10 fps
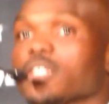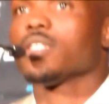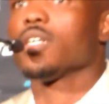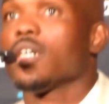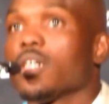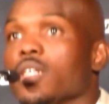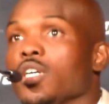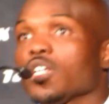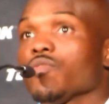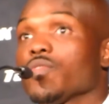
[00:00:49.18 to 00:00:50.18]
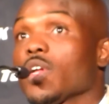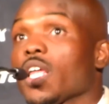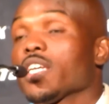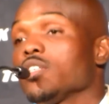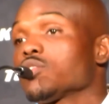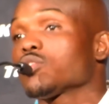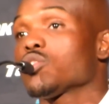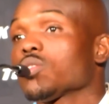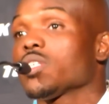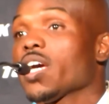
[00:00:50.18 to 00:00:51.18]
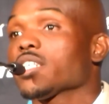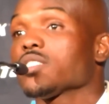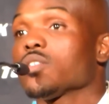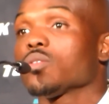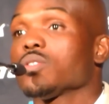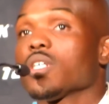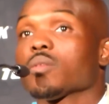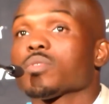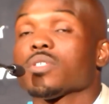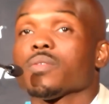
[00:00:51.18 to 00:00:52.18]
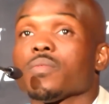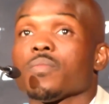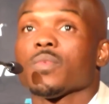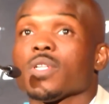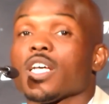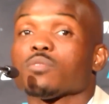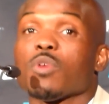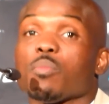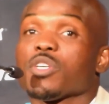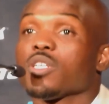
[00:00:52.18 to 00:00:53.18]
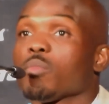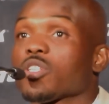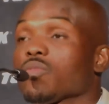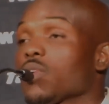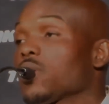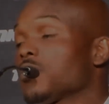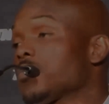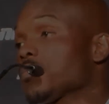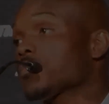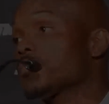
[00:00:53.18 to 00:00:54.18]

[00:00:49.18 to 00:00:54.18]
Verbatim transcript: and uh, felt like he was controlling action the whole time. So that's my opinion about the fight.